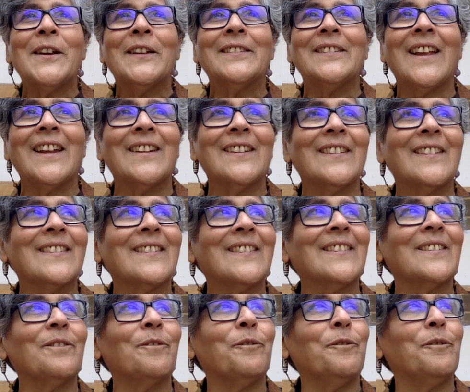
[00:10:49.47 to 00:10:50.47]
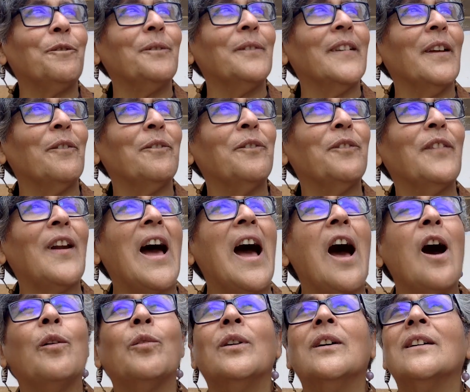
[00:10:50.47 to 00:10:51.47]
the
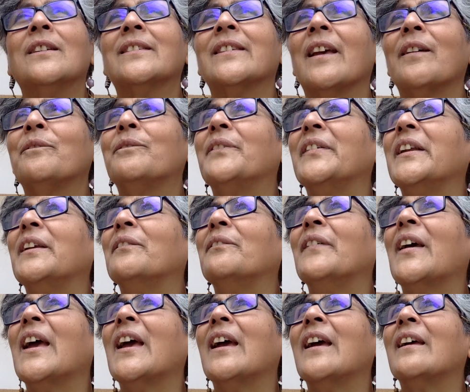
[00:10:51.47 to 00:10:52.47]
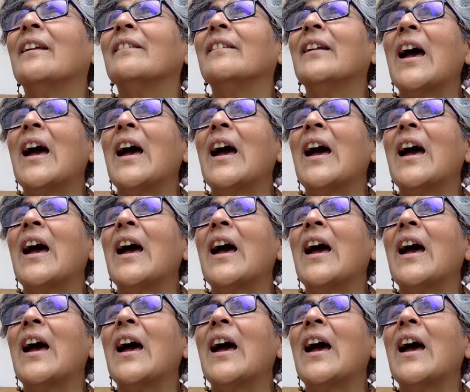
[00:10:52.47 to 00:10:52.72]
flowers everywhere,